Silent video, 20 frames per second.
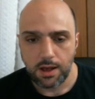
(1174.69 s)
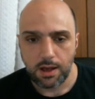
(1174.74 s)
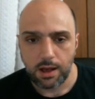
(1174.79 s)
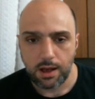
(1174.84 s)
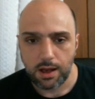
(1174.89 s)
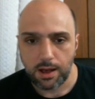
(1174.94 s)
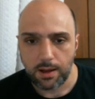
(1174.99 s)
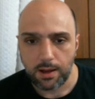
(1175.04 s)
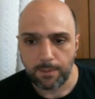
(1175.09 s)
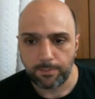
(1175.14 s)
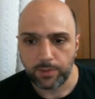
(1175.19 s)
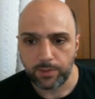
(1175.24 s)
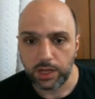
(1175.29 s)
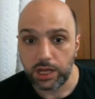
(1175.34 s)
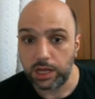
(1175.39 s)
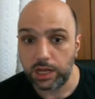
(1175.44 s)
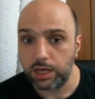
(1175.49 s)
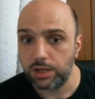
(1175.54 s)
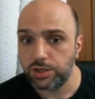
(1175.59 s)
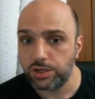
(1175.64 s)

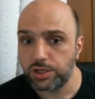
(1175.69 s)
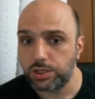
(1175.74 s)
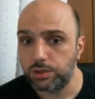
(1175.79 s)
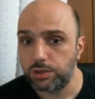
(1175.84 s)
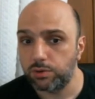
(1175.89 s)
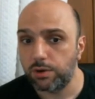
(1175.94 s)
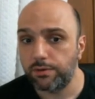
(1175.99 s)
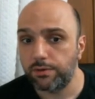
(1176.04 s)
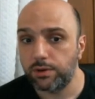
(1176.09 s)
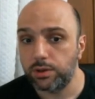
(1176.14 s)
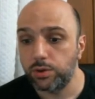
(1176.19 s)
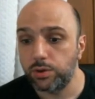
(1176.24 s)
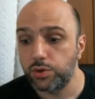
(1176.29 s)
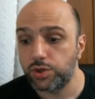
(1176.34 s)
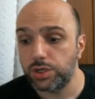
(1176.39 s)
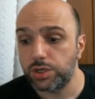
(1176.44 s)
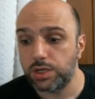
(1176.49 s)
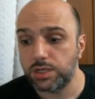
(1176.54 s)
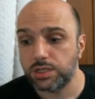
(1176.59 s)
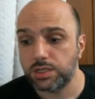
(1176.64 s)
Lineage 2
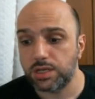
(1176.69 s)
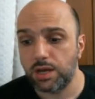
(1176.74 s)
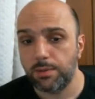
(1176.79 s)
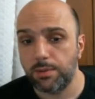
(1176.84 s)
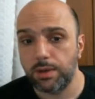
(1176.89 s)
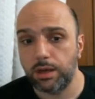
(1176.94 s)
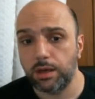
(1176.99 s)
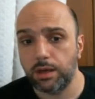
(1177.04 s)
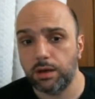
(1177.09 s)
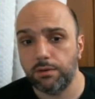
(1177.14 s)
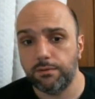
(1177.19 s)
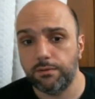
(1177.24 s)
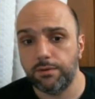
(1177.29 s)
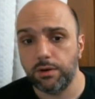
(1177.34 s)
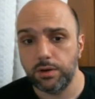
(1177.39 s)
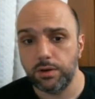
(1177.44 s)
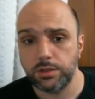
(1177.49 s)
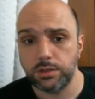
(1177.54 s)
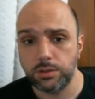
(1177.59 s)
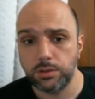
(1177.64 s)
Revolution is coming out
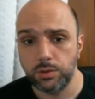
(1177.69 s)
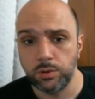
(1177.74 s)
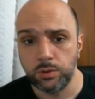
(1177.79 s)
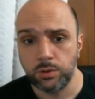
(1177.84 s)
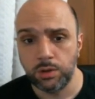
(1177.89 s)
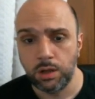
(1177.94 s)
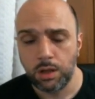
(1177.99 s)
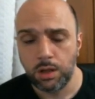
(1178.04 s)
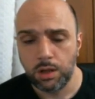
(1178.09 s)
very soon.